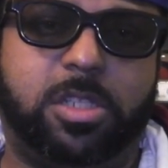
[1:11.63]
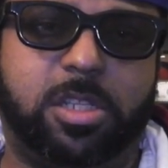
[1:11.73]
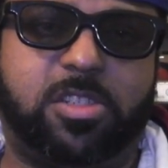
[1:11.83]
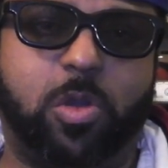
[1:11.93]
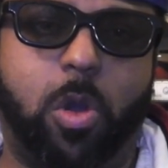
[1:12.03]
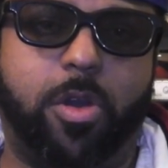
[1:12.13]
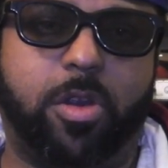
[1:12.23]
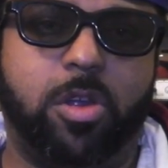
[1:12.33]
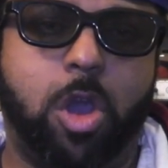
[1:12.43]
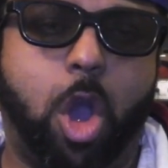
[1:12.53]

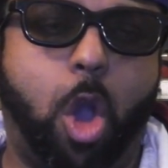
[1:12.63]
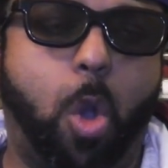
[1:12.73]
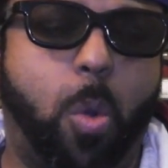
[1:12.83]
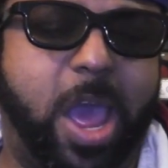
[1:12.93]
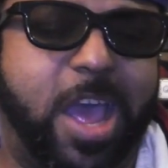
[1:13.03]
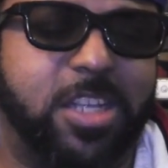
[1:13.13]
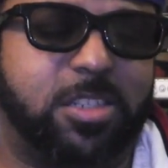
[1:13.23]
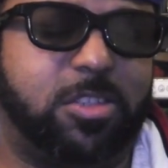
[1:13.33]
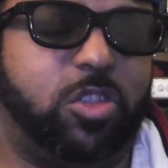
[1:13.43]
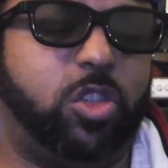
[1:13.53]
Disorder
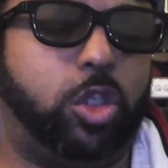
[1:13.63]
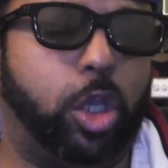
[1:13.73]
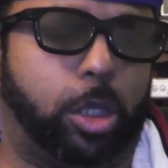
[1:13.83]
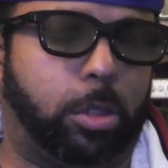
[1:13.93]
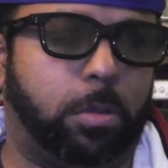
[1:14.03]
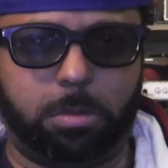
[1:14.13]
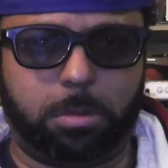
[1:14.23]
OSD.